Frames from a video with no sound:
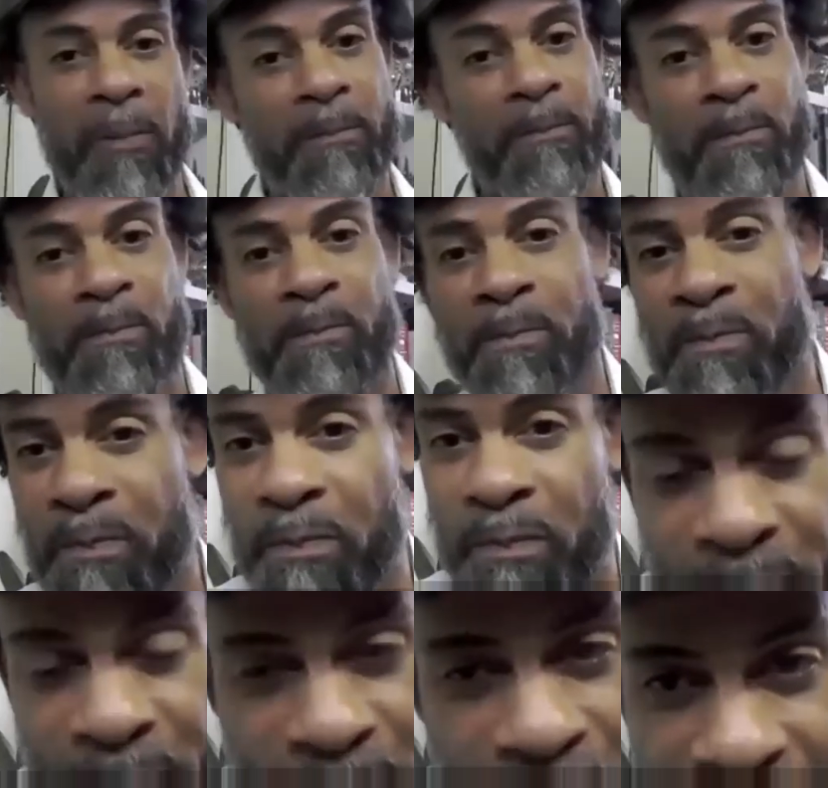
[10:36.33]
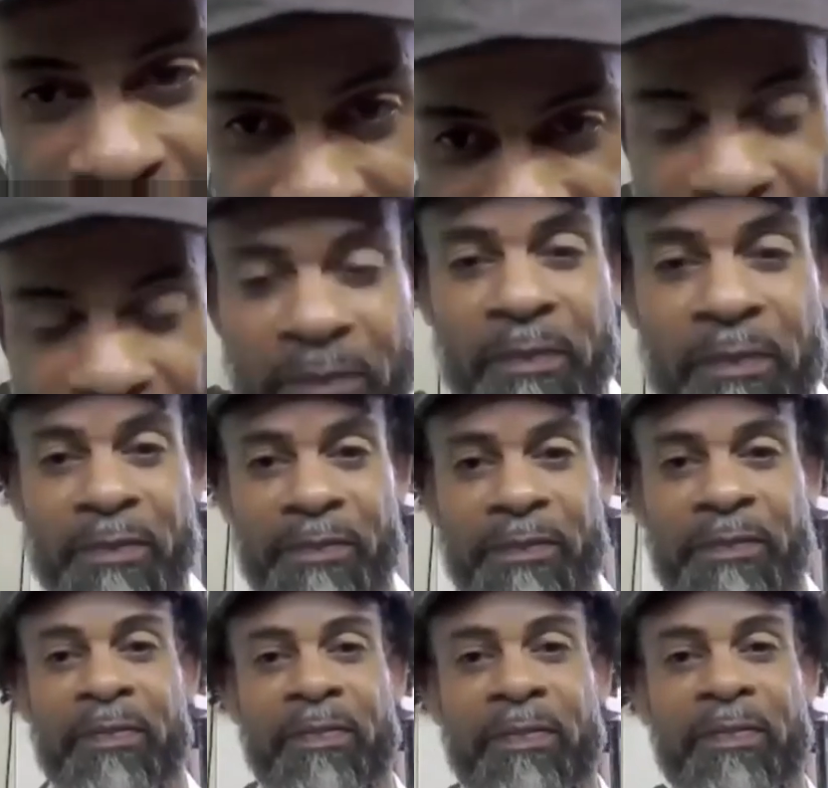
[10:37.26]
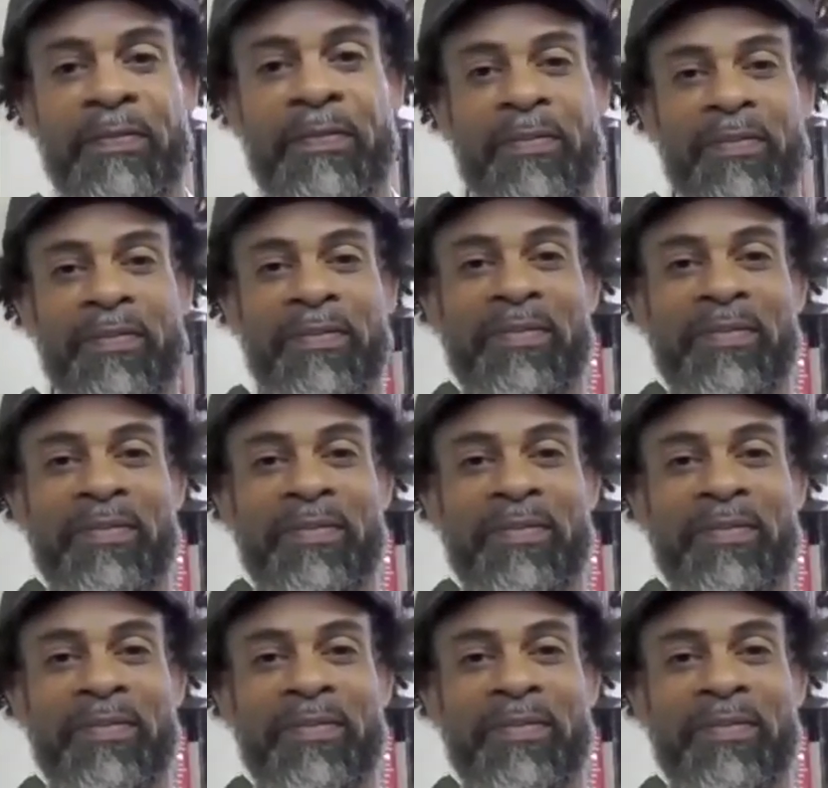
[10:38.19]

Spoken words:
She was just a wonderful,